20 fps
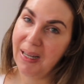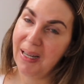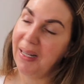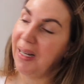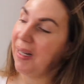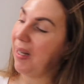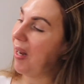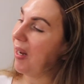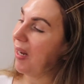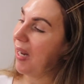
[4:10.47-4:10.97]

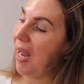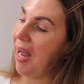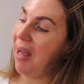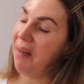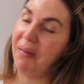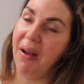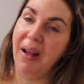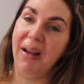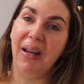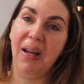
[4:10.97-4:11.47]
And I don't care
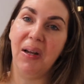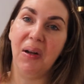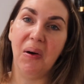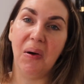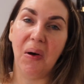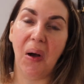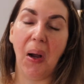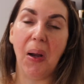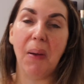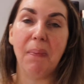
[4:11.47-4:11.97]
that they're
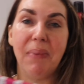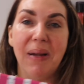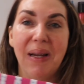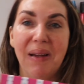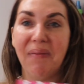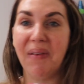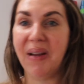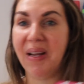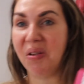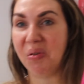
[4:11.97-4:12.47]
not
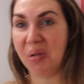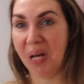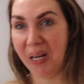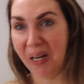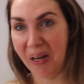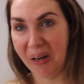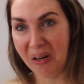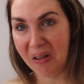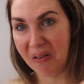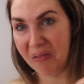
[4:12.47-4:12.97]
OPV
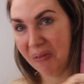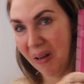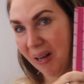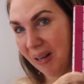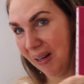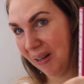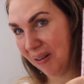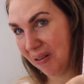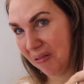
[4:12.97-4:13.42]
shadows, but